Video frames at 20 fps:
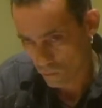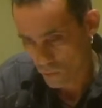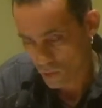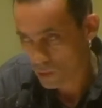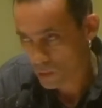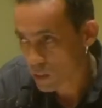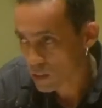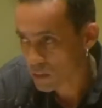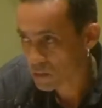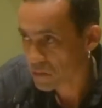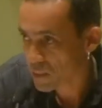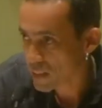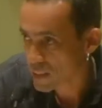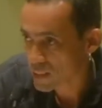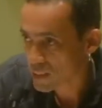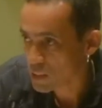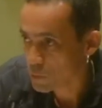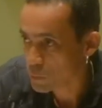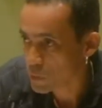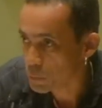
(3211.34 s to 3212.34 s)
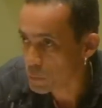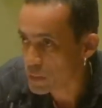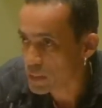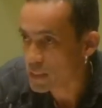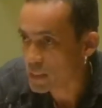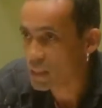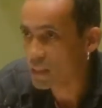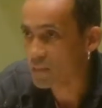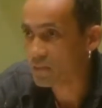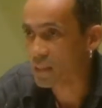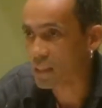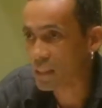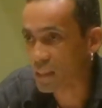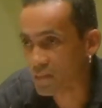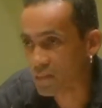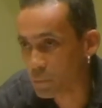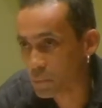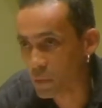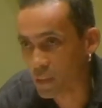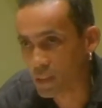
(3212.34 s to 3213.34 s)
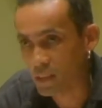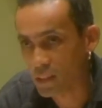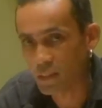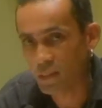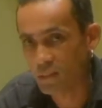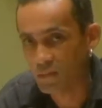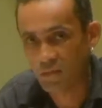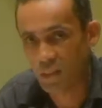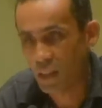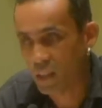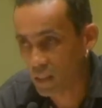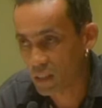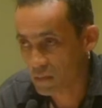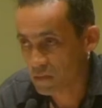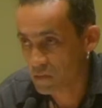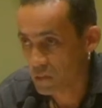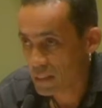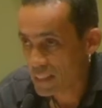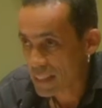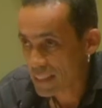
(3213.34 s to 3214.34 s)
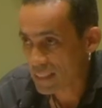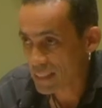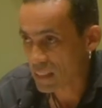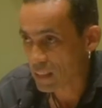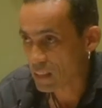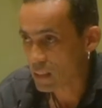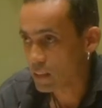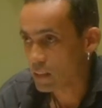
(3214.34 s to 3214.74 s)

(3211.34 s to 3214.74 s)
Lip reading: Not the fact that we believe that everybody died for nothing.